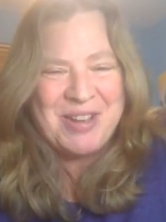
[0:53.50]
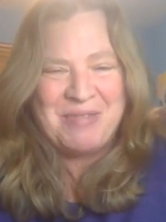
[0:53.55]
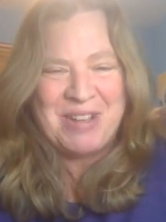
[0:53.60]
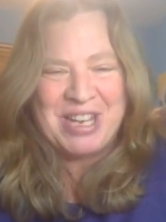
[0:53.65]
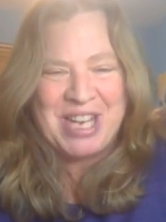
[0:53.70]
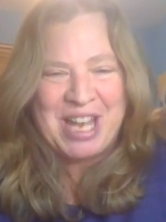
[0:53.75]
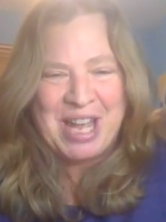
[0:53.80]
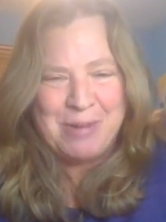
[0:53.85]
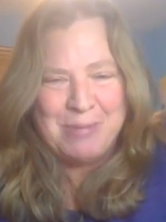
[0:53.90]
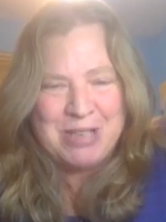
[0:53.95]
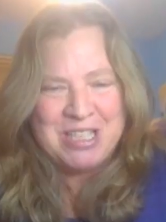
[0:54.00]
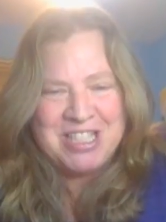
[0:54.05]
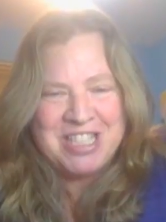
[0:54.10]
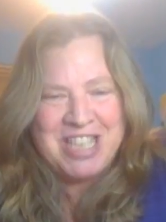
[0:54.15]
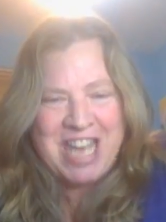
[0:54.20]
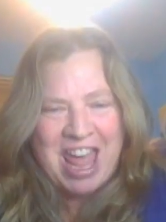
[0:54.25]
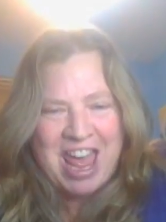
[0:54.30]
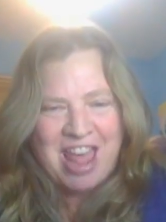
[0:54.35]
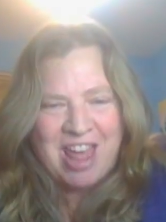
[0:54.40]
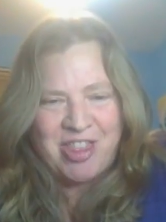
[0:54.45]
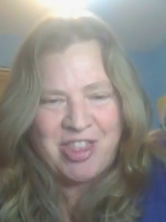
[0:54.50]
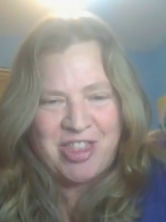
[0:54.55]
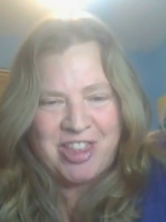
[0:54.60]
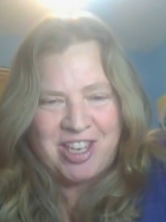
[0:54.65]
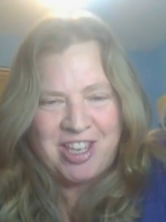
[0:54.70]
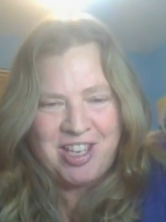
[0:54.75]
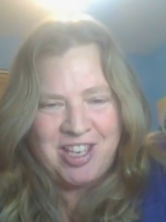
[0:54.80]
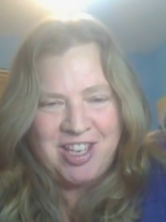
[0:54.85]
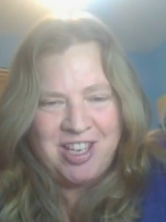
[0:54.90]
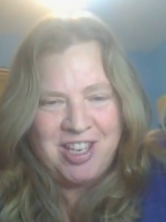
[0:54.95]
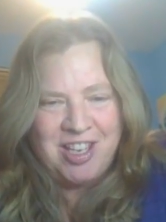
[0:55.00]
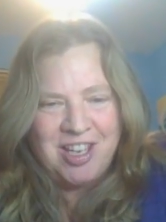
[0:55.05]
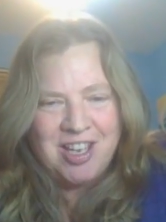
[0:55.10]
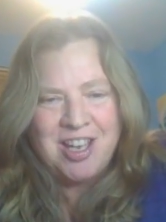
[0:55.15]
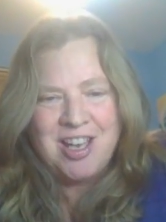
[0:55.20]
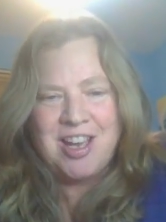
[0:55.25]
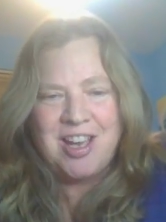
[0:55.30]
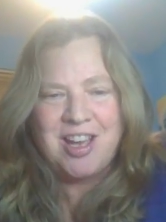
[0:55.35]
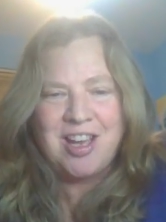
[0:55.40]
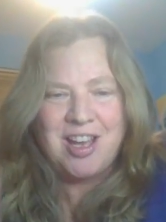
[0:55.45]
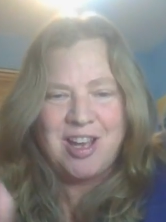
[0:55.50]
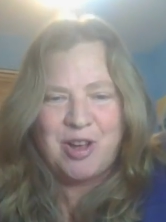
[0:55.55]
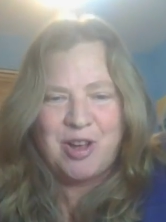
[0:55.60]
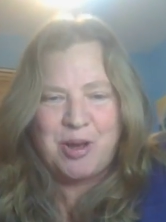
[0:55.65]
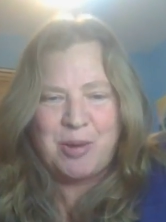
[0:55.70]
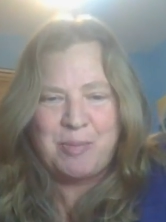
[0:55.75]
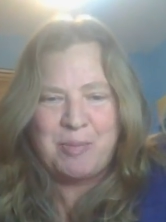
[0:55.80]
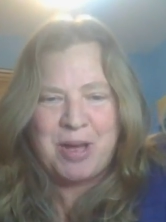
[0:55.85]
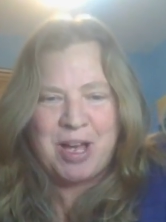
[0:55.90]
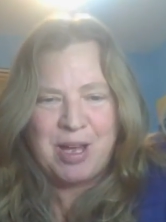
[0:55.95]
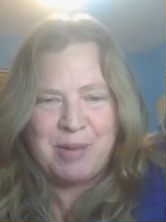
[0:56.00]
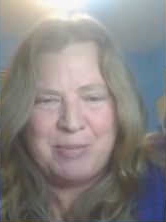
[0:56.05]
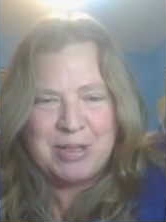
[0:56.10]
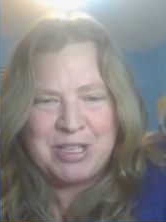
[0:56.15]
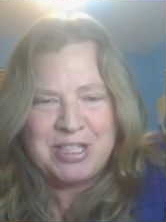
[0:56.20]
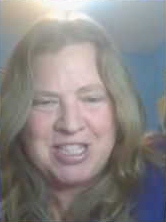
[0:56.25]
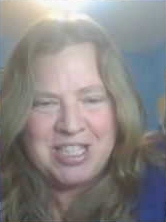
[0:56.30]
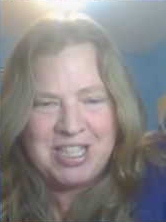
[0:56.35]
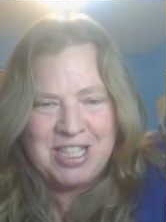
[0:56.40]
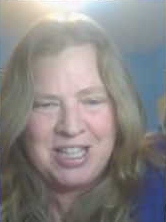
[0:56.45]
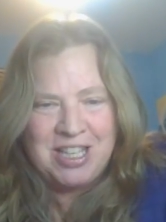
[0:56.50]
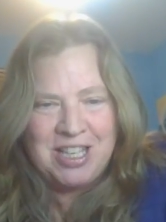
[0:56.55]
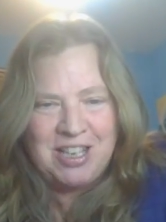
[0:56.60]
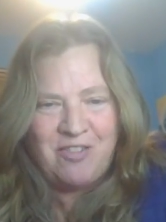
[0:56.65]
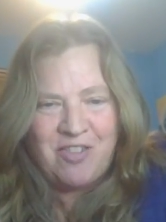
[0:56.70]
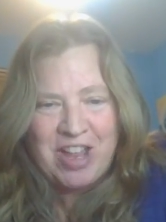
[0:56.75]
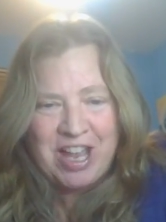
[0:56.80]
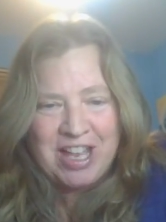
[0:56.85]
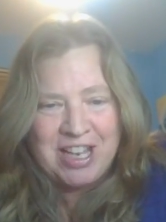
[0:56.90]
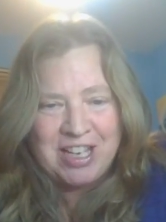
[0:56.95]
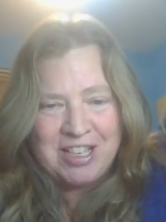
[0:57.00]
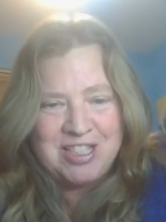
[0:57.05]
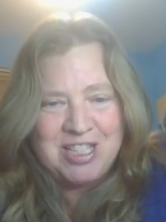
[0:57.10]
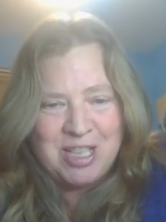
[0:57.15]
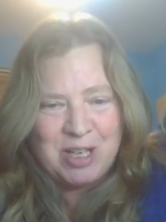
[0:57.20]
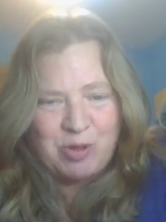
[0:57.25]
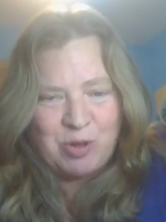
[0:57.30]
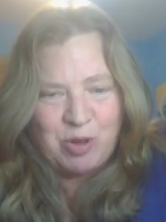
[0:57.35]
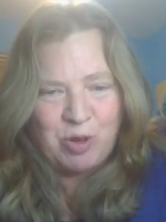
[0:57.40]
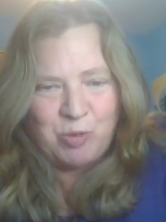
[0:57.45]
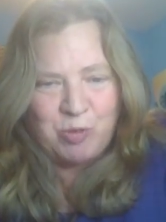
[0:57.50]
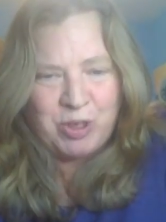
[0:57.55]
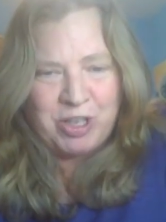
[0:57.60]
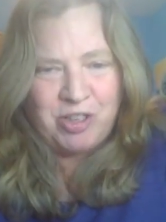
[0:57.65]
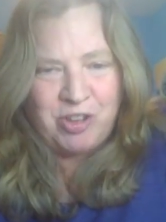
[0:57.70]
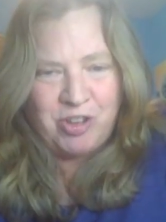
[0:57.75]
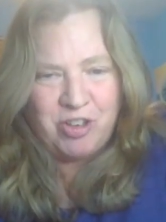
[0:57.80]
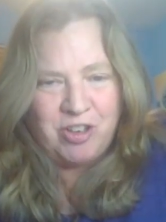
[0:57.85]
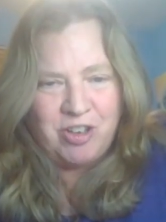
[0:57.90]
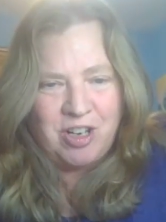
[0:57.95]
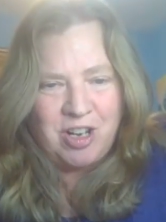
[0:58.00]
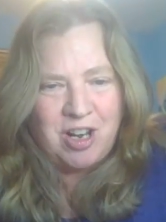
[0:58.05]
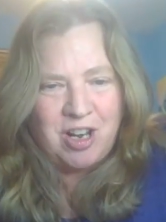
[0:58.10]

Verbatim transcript: My name is Cathy. Um, I'm a tea leaf and tarot reader.